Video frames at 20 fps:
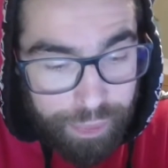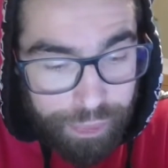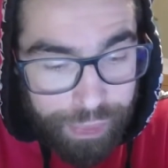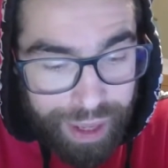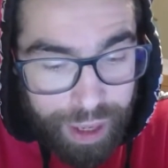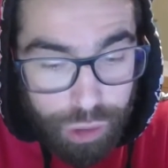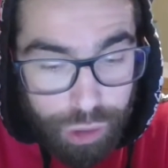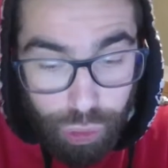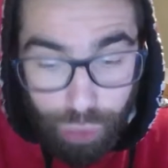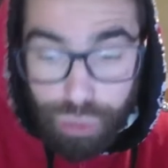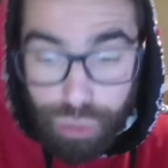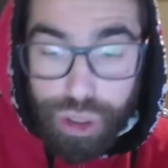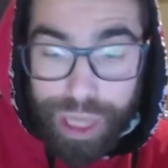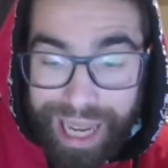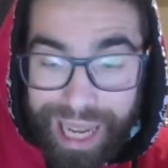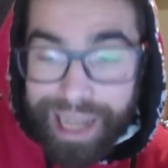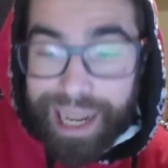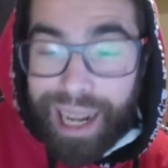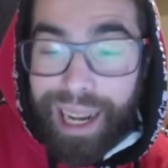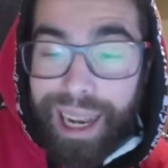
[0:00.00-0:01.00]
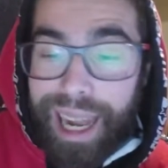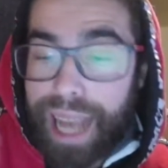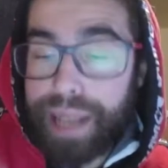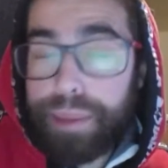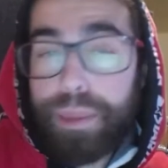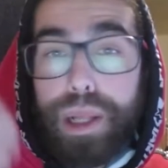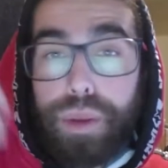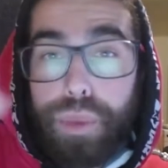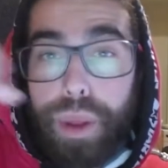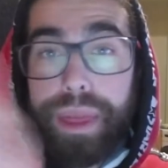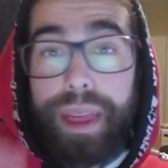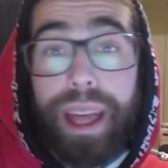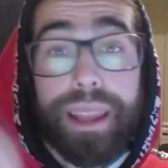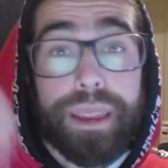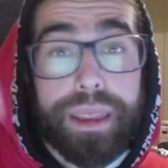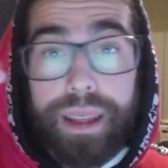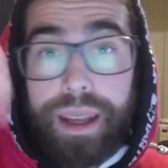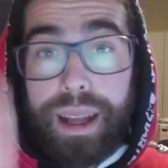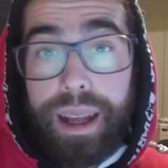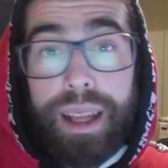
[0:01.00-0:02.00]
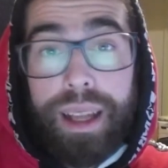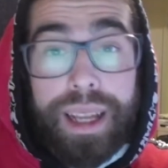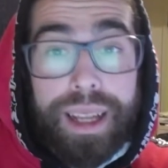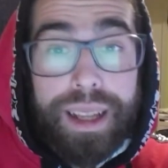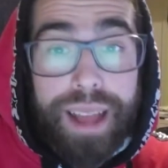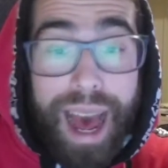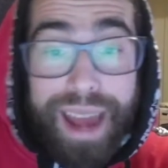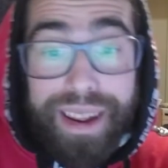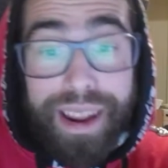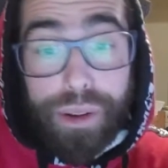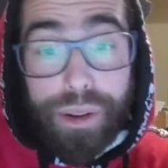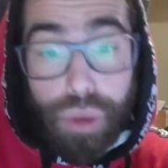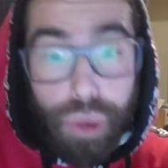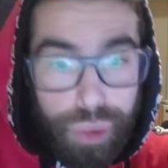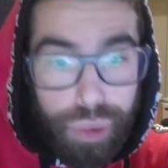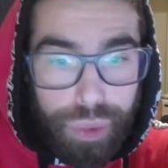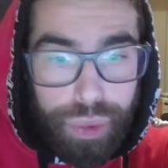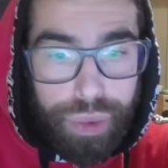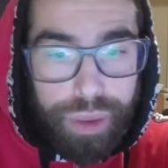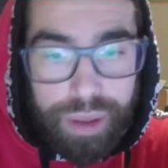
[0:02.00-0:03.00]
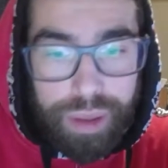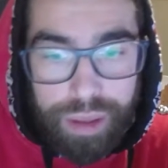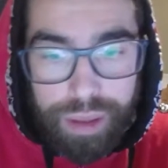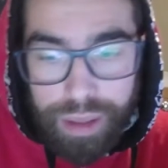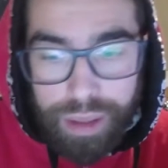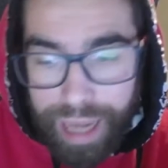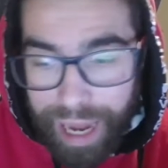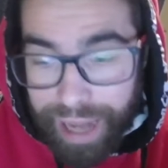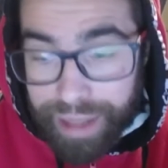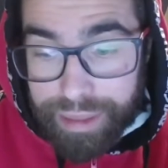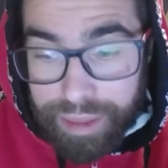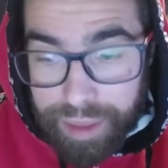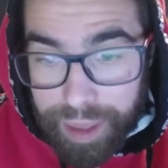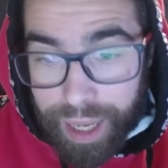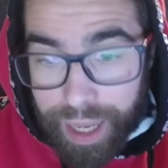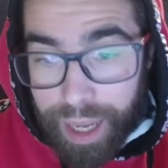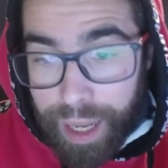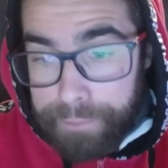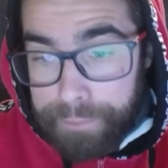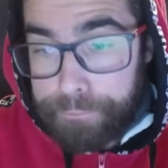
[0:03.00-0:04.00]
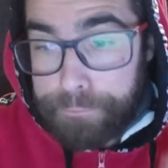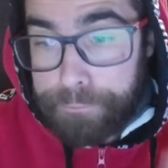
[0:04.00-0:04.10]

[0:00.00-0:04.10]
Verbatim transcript: So you stay in alignment with that uh, inner truth, and uh,